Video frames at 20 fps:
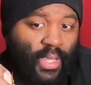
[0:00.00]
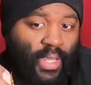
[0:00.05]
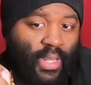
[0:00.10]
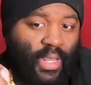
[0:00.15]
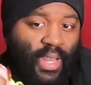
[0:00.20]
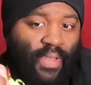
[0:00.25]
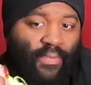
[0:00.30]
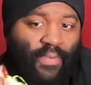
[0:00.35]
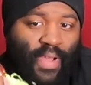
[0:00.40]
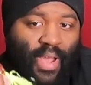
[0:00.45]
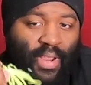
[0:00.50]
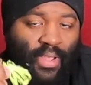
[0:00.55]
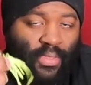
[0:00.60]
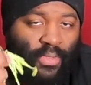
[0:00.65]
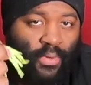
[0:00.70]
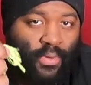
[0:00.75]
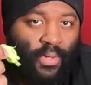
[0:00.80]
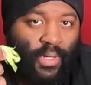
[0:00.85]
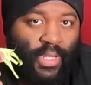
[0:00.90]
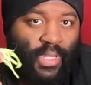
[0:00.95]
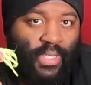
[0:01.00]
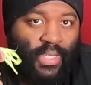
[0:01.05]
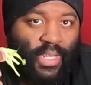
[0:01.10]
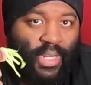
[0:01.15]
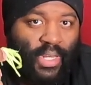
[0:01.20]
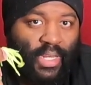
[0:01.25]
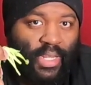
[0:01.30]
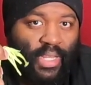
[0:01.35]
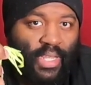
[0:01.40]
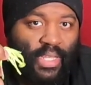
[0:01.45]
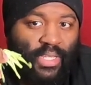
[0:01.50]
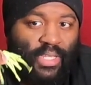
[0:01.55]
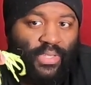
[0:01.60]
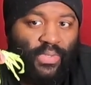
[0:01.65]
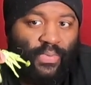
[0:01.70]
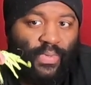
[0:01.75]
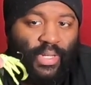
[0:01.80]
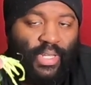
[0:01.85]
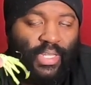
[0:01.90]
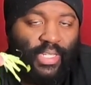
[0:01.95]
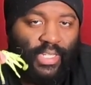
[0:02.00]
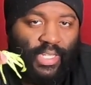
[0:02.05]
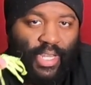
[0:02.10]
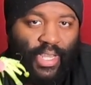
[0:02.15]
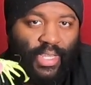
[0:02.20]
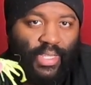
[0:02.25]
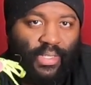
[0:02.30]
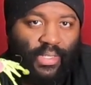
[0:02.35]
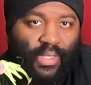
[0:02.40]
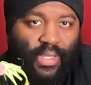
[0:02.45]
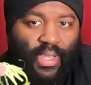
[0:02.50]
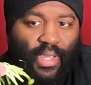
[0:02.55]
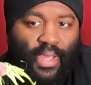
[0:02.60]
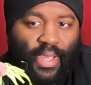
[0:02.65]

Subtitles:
And then I finally threw this, and this is what he chased.